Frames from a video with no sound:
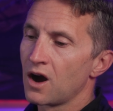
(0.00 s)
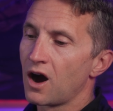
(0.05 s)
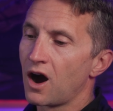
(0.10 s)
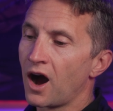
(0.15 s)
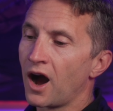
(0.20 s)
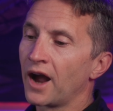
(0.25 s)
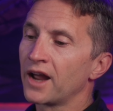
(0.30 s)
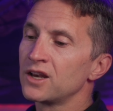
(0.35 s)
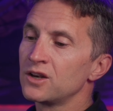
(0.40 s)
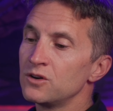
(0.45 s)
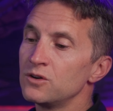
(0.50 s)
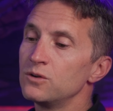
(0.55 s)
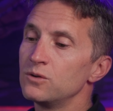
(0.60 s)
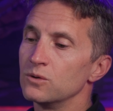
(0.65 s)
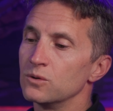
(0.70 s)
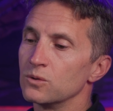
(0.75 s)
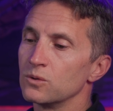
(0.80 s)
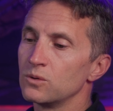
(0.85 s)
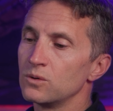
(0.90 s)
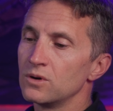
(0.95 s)
I
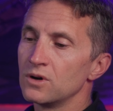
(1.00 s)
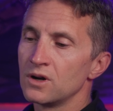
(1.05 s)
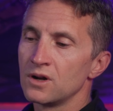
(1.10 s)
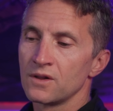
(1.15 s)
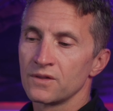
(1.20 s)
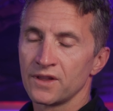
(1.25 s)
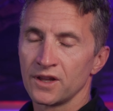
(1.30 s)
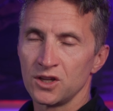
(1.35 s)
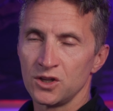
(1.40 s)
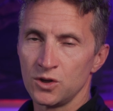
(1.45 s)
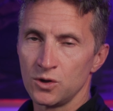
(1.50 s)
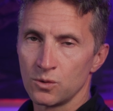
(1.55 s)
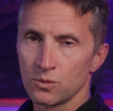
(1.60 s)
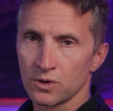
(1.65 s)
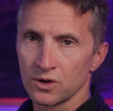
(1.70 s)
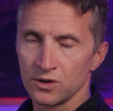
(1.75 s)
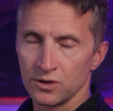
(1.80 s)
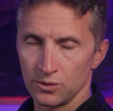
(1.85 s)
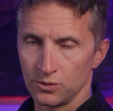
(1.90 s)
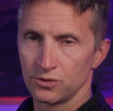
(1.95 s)
knew that you were
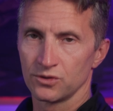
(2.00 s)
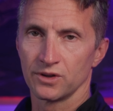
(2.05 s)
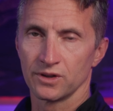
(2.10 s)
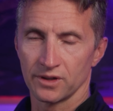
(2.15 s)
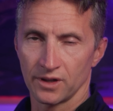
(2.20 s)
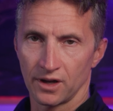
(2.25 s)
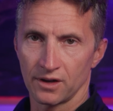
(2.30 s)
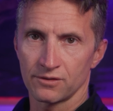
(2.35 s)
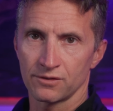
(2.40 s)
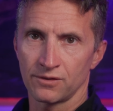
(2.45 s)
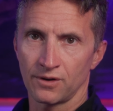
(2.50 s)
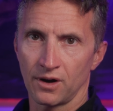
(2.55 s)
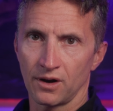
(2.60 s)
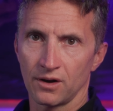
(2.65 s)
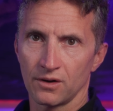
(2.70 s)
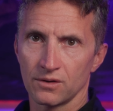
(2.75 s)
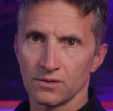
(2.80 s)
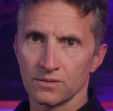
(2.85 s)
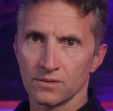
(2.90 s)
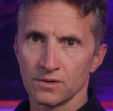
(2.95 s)
using that
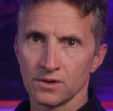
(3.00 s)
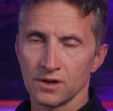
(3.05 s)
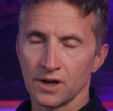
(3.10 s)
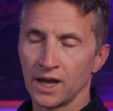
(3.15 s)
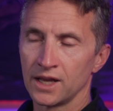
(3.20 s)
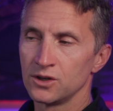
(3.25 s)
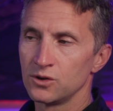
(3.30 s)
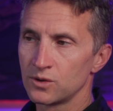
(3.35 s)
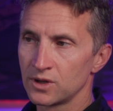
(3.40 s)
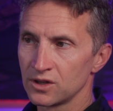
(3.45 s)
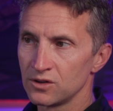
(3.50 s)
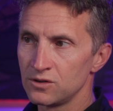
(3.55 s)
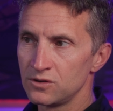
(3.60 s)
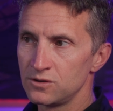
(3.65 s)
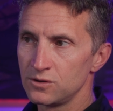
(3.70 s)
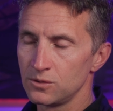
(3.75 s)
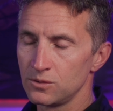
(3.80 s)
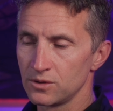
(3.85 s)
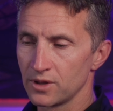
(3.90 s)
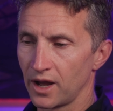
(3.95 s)
file? And you can
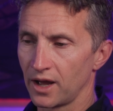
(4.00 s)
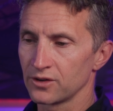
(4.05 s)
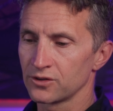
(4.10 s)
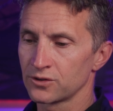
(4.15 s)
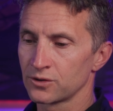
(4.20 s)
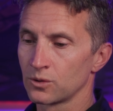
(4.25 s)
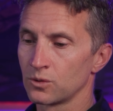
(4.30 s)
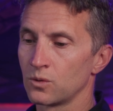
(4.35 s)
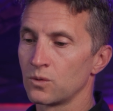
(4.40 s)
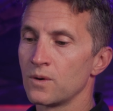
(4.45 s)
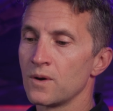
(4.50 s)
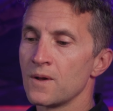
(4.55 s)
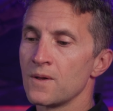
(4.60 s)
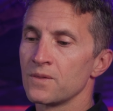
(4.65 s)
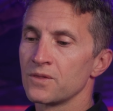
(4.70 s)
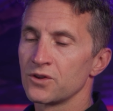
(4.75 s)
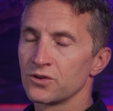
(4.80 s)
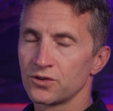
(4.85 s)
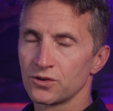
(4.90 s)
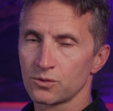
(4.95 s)
do that. So
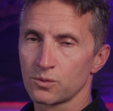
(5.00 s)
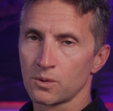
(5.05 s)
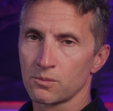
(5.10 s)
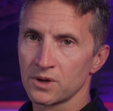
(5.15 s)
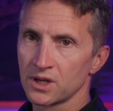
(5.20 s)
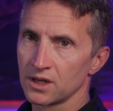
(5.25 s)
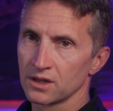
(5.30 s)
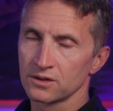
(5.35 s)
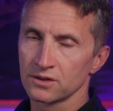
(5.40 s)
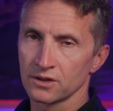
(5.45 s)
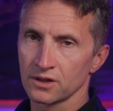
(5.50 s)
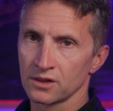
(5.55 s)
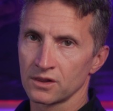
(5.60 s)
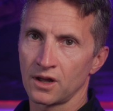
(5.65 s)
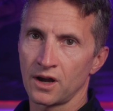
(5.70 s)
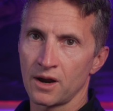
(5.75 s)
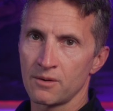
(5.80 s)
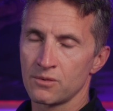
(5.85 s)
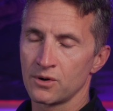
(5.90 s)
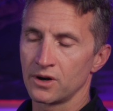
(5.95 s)
this is where we get to the
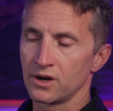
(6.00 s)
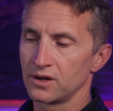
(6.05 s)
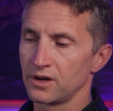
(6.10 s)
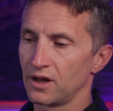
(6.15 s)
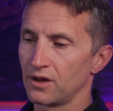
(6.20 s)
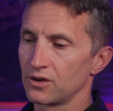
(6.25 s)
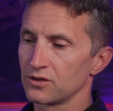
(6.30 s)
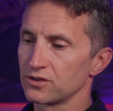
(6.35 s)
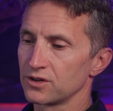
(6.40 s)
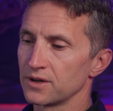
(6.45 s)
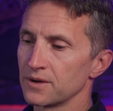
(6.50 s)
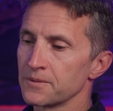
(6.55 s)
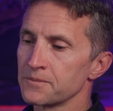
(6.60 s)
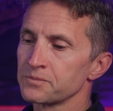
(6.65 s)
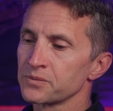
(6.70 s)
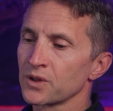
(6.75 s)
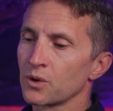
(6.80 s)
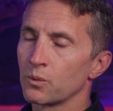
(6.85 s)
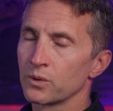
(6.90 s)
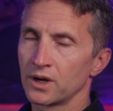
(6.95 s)
library analogy.
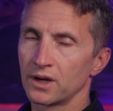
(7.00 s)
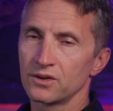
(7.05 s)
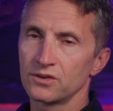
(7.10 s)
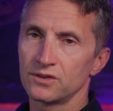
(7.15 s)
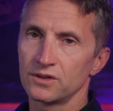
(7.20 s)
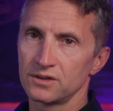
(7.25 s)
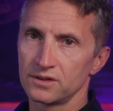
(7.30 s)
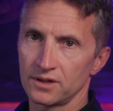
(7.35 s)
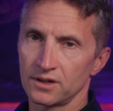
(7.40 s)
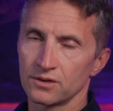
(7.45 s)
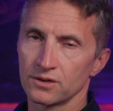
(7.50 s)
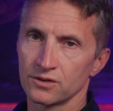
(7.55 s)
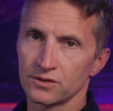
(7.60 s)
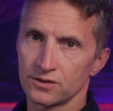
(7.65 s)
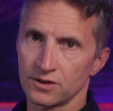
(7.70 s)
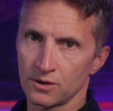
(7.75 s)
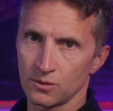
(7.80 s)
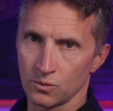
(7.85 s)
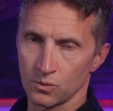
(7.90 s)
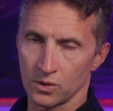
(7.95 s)
When I sit down to
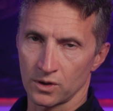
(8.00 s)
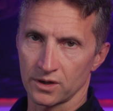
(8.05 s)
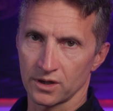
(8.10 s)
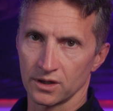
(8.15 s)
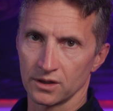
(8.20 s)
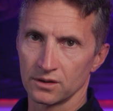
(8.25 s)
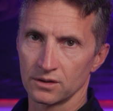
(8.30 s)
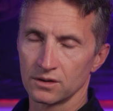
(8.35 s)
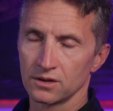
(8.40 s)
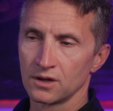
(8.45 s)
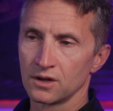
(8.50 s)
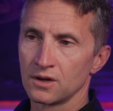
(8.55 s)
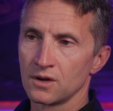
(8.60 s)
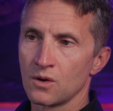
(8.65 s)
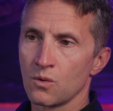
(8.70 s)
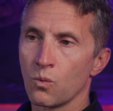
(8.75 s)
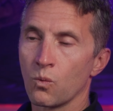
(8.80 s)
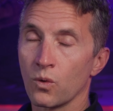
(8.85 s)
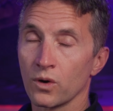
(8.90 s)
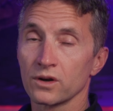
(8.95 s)
start working,
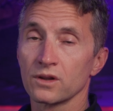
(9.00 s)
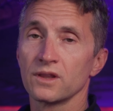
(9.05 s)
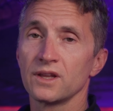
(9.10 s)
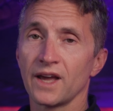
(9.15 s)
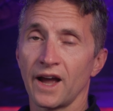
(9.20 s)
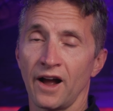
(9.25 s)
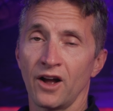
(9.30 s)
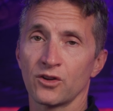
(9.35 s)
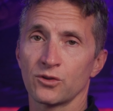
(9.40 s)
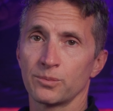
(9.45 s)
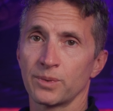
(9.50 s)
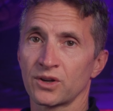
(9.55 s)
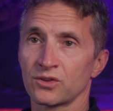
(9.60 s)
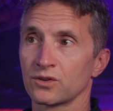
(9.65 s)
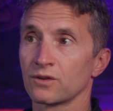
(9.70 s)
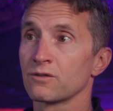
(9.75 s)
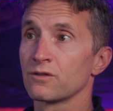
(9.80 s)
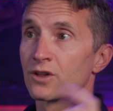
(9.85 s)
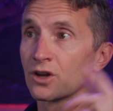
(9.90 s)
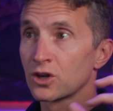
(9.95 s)
one of the aspects
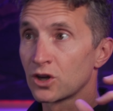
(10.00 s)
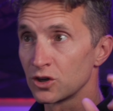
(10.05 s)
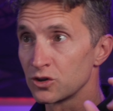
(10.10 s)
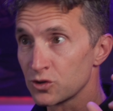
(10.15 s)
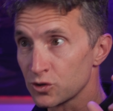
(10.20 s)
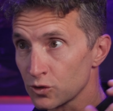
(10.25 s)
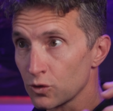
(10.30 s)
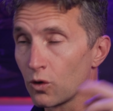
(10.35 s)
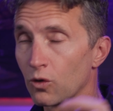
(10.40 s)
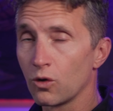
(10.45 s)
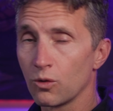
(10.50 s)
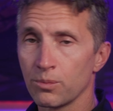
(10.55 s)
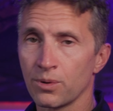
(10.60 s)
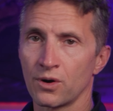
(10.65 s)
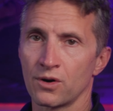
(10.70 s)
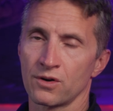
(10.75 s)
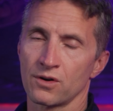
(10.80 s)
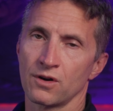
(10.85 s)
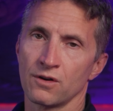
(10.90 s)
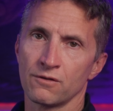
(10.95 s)
of the control
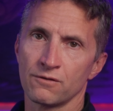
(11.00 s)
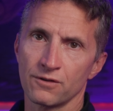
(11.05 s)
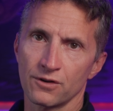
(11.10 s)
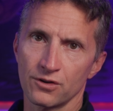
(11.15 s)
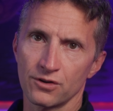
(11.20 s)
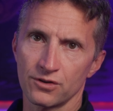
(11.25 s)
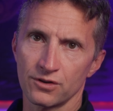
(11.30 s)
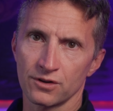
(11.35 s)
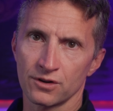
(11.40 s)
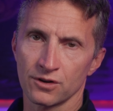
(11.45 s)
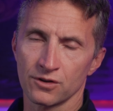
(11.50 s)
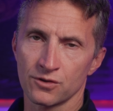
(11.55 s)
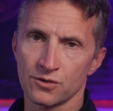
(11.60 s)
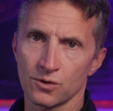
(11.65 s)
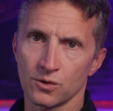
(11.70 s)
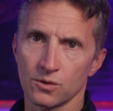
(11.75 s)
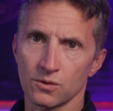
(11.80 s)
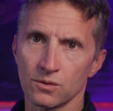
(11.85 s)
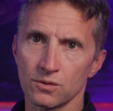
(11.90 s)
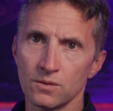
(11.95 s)
part of version
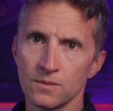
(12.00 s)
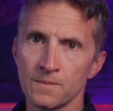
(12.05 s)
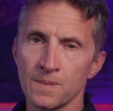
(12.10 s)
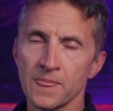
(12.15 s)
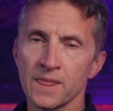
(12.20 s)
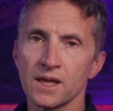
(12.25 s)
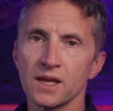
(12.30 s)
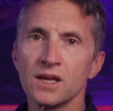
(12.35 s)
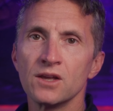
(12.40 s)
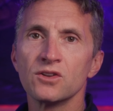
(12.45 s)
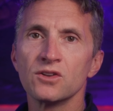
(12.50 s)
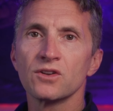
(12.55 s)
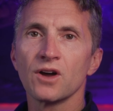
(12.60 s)
control is